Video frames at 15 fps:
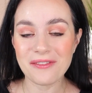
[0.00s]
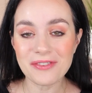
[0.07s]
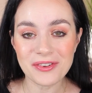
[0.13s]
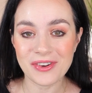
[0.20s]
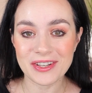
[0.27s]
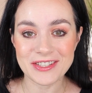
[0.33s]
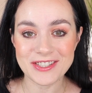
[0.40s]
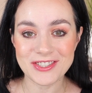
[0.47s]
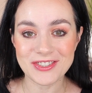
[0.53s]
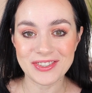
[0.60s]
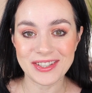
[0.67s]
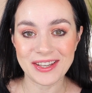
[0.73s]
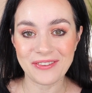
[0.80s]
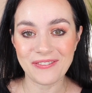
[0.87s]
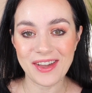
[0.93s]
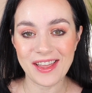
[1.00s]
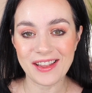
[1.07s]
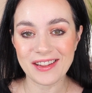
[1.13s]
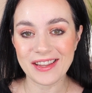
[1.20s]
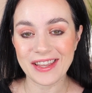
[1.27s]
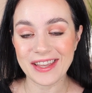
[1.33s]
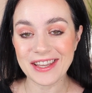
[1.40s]
everyone is doing
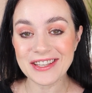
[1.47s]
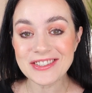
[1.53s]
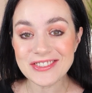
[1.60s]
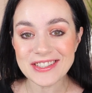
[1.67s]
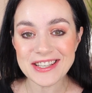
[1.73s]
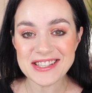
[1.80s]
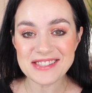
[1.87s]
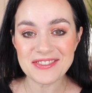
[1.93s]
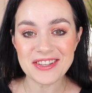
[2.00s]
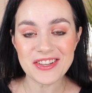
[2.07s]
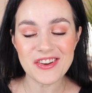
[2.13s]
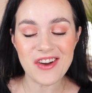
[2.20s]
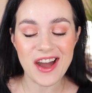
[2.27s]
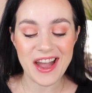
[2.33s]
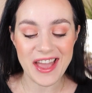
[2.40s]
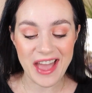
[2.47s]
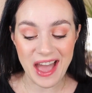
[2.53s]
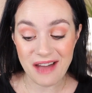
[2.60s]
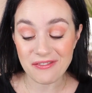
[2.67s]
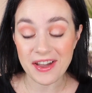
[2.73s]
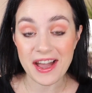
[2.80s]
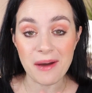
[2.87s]
well. In today's video, I
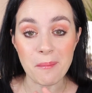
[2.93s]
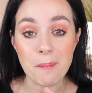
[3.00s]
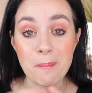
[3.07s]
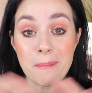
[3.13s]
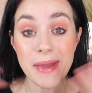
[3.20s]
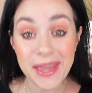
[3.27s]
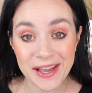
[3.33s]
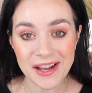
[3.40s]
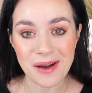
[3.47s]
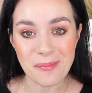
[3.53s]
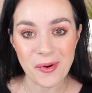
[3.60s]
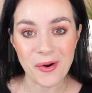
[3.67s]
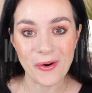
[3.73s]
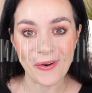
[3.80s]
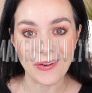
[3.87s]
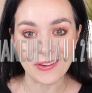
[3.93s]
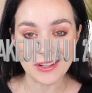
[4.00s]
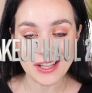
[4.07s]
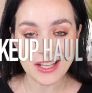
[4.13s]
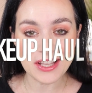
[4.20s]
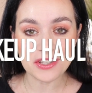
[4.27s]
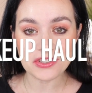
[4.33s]
have a makeup haul.
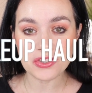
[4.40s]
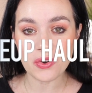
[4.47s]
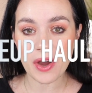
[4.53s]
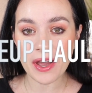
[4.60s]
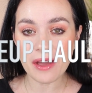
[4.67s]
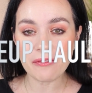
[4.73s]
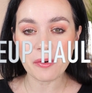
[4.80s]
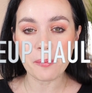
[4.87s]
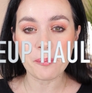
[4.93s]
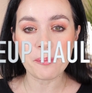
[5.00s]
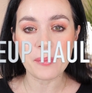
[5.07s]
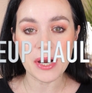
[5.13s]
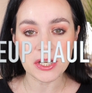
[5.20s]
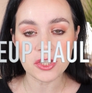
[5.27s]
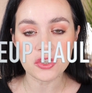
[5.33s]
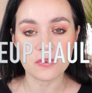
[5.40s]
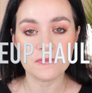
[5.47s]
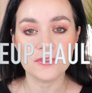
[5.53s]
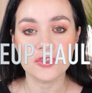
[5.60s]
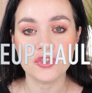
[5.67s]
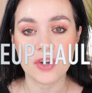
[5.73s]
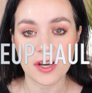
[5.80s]
So I have a bunch
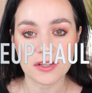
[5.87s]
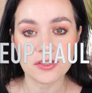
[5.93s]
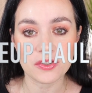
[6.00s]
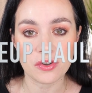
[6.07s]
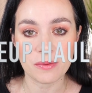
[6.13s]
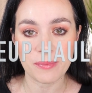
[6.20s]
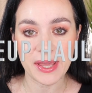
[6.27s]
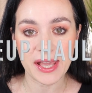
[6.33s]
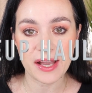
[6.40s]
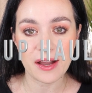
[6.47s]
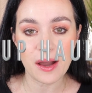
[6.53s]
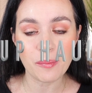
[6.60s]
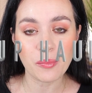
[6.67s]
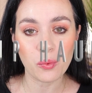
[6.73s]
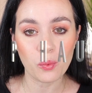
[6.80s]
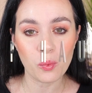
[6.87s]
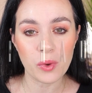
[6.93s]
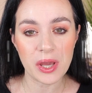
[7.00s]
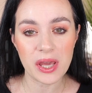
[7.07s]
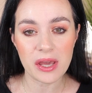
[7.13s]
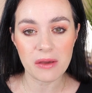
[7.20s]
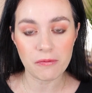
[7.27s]
of drugstore makeup
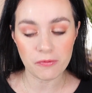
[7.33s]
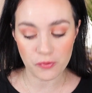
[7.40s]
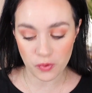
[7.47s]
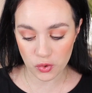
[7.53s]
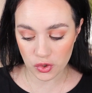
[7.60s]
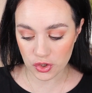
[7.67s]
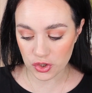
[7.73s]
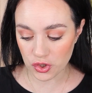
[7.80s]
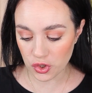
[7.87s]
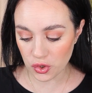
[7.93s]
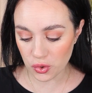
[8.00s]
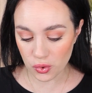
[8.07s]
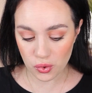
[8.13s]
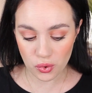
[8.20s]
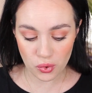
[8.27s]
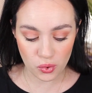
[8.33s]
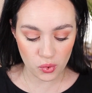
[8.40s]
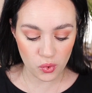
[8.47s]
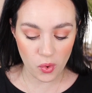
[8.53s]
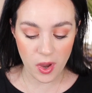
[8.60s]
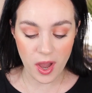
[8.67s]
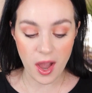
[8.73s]
with
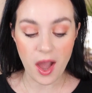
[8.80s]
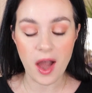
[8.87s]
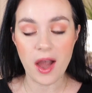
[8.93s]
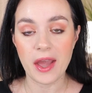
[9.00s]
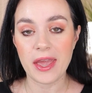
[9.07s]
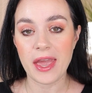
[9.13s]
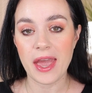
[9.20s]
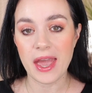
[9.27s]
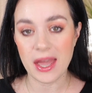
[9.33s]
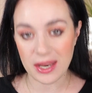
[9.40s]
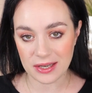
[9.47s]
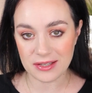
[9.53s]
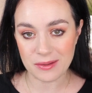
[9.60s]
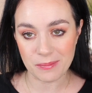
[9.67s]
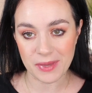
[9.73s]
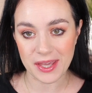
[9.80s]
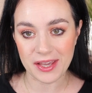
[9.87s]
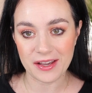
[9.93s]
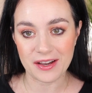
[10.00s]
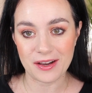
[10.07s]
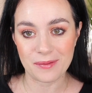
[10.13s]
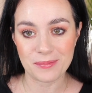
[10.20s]
two high-end
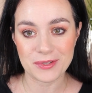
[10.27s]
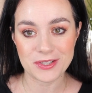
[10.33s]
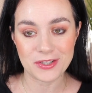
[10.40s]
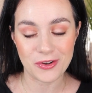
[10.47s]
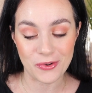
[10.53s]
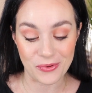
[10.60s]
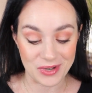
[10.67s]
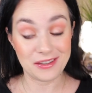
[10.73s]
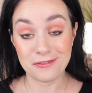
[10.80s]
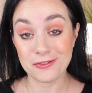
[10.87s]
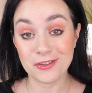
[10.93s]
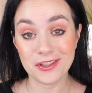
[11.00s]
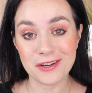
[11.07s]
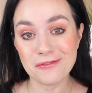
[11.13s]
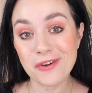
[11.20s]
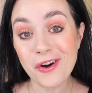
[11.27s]
makeup. So if you love